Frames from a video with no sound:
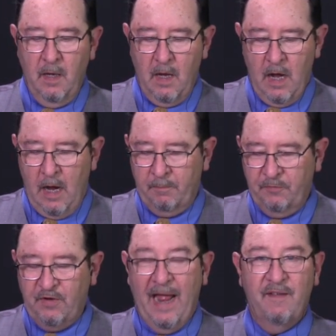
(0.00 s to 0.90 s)
um,
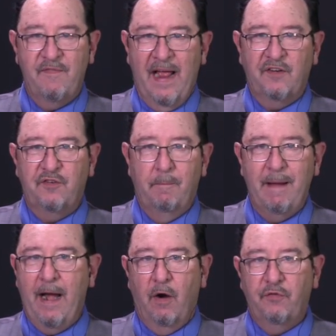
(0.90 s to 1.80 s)
side effects to
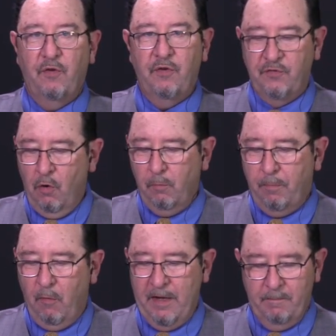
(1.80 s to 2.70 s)
bear. So there's no
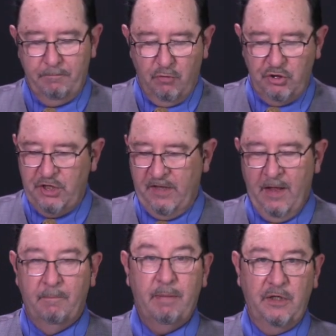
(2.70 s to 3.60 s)
point in pushing
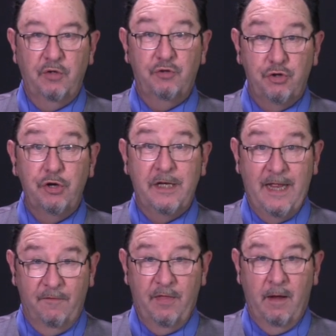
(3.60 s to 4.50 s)
them, but you should
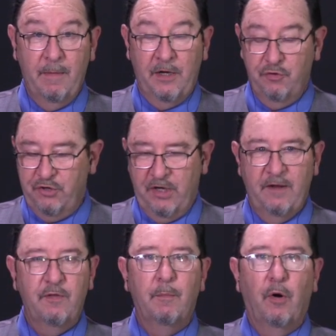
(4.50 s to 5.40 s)
give them, and you should
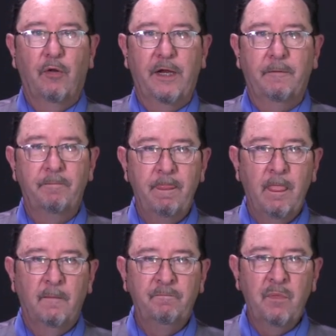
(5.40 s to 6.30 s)
give them early.
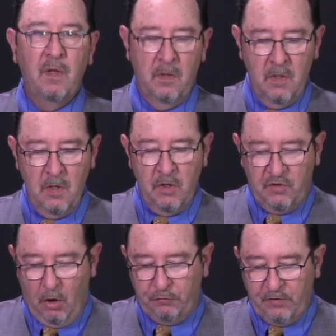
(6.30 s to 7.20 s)

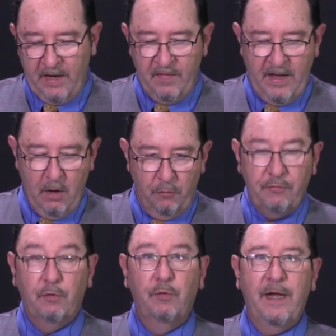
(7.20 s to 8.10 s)
Dosing, and they go
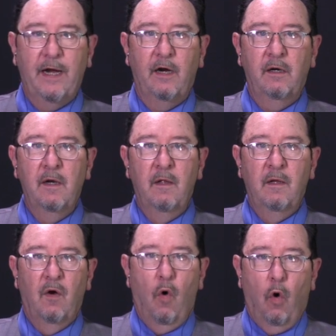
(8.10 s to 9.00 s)
through here
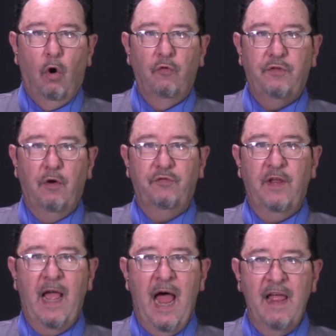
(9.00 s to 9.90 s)
oral
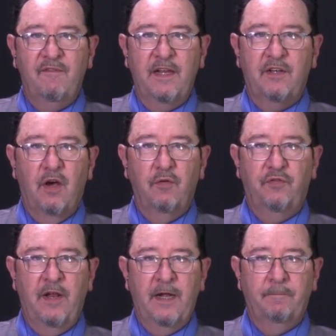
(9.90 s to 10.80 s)
dosing, IV
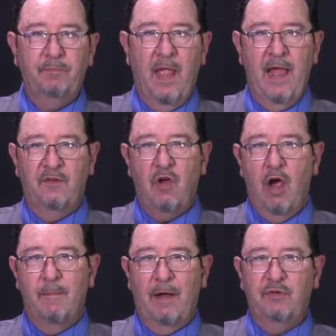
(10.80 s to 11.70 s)
dosing, and
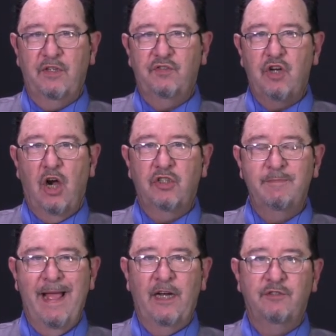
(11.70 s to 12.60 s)
talk about discharge
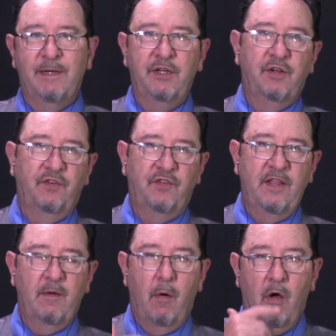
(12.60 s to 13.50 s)
management. You can
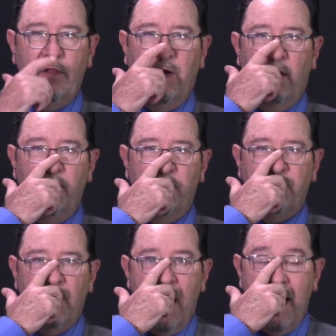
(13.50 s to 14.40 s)
see them all here on the
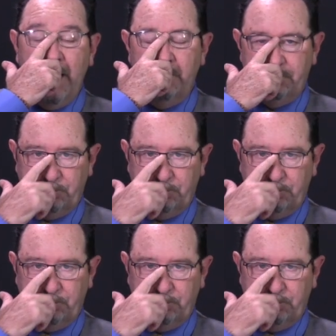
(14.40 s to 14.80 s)
slide